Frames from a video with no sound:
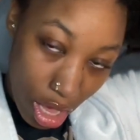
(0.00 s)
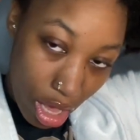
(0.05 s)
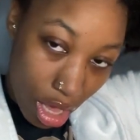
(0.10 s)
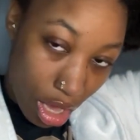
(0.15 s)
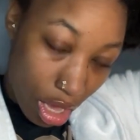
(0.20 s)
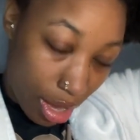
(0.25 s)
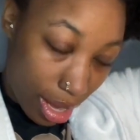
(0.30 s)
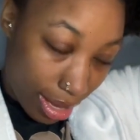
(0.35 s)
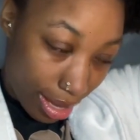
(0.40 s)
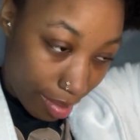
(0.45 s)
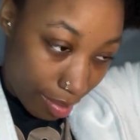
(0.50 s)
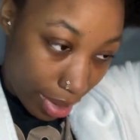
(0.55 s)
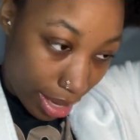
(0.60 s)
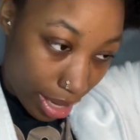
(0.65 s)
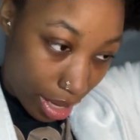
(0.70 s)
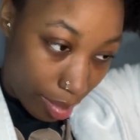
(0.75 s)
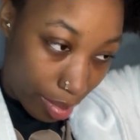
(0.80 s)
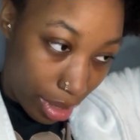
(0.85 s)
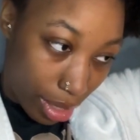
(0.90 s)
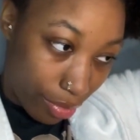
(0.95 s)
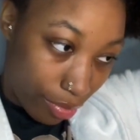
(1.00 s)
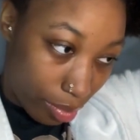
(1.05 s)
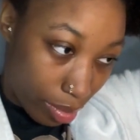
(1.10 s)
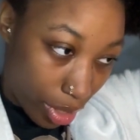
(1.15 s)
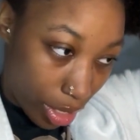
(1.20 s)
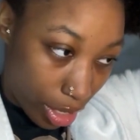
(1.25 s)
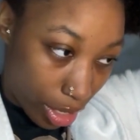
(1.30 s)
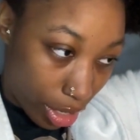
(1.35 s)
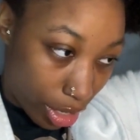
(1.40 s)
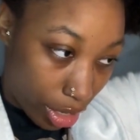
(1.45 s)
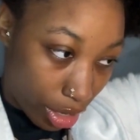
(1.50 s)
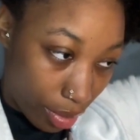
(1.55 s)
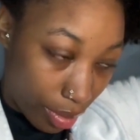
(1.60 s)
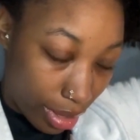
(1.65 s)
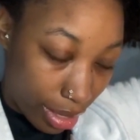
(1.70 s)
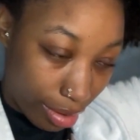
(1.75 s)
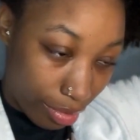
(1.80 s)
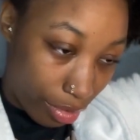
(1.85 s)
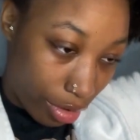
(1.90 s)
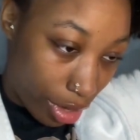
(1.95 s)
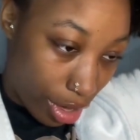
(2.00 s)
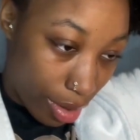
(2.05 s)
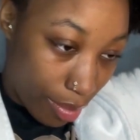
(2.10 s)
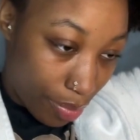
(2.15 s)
oh, I get my hair braided from her or whatever,